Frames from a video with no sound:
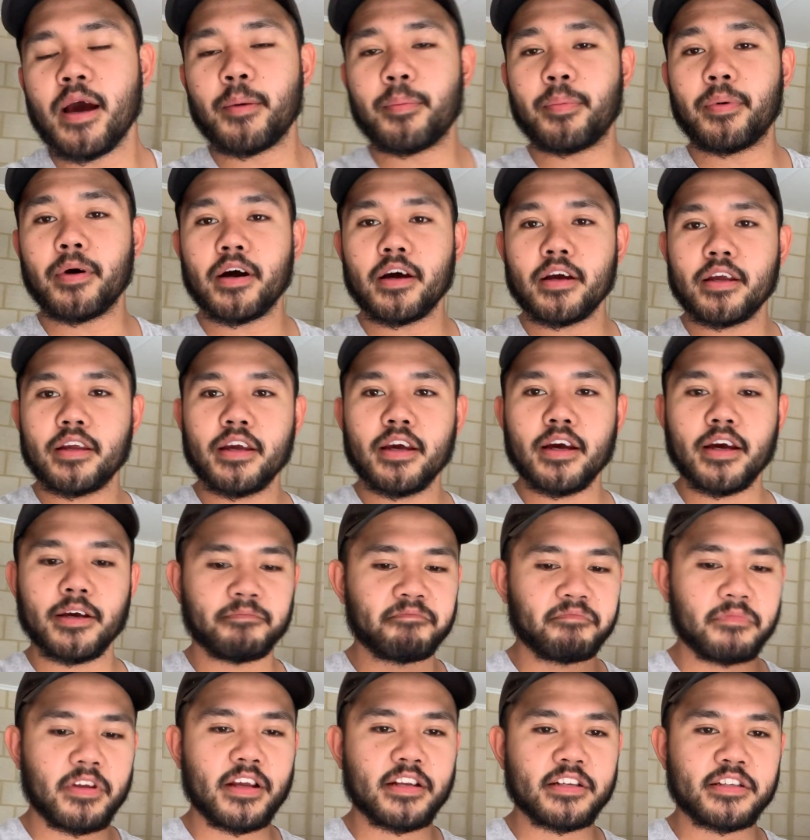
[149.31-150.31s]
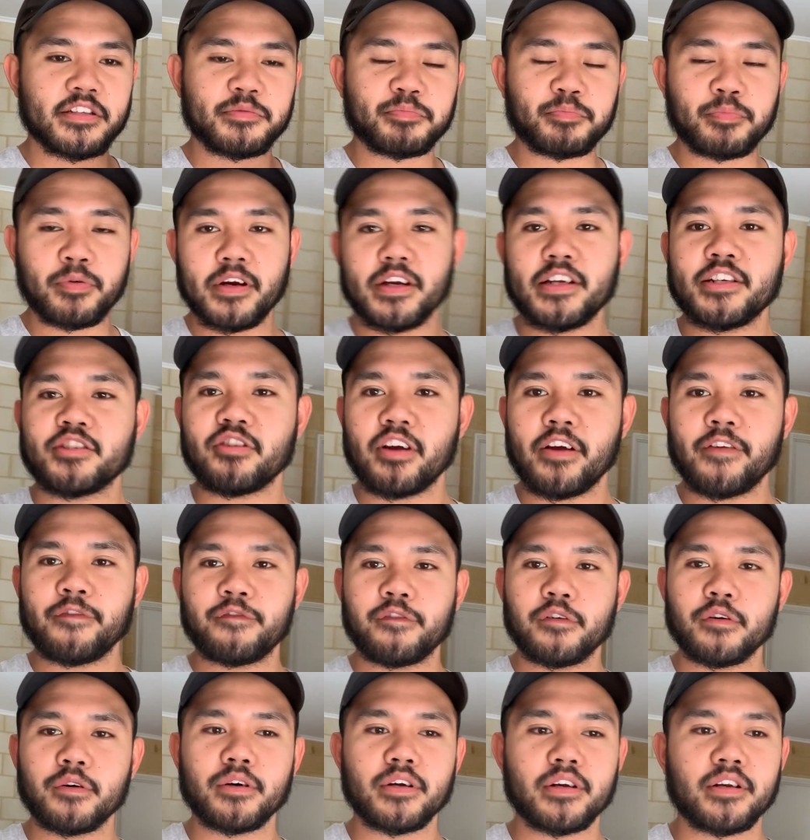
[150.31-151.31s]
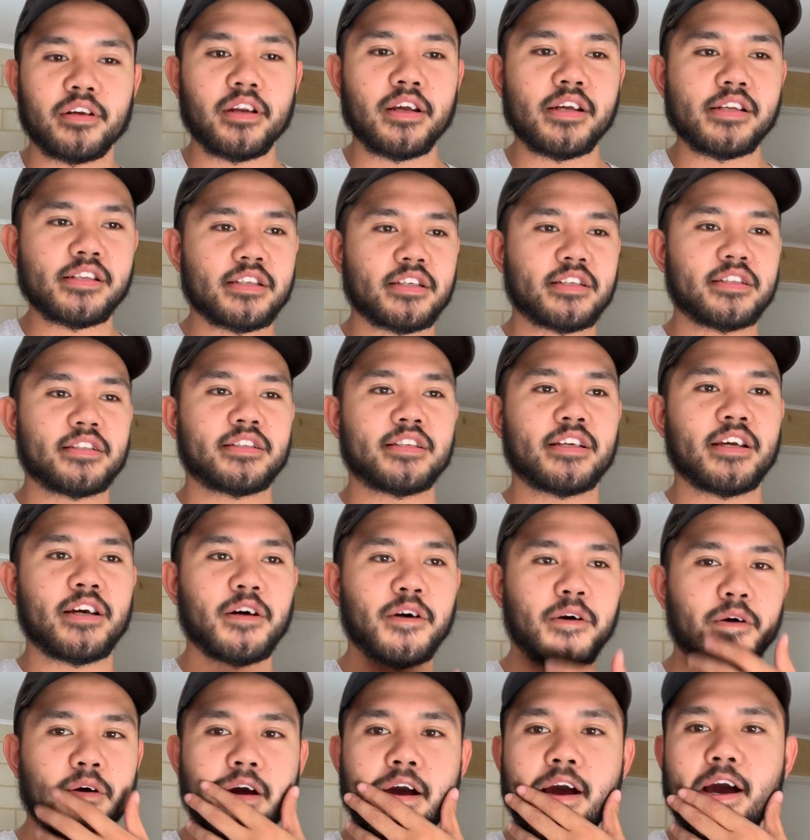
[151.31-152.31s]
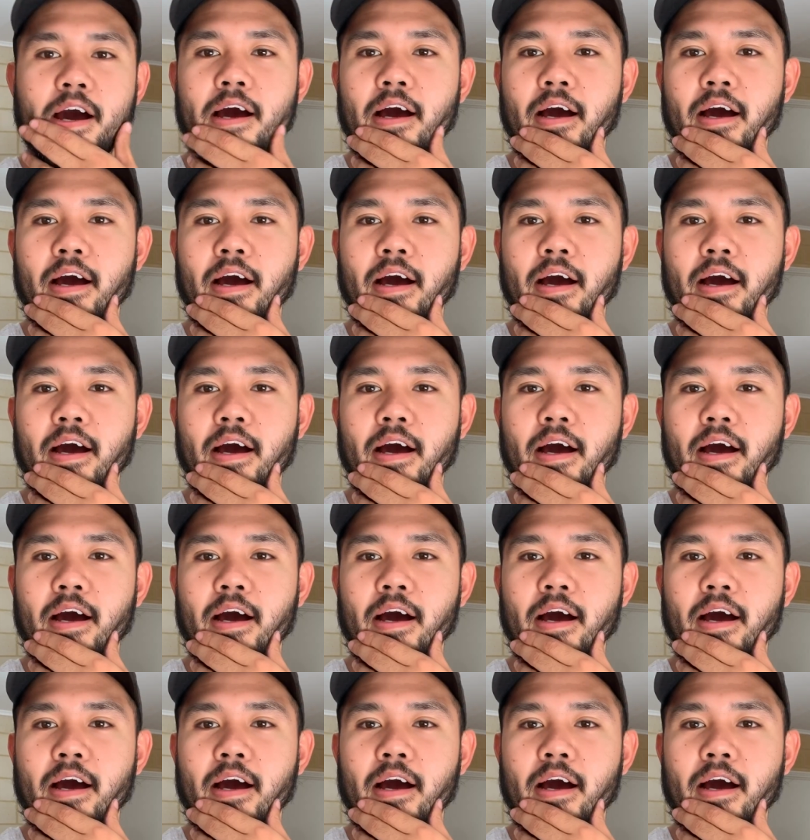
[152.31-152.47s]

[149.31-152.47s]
But yeah, it's pretty straightforward as you can tell.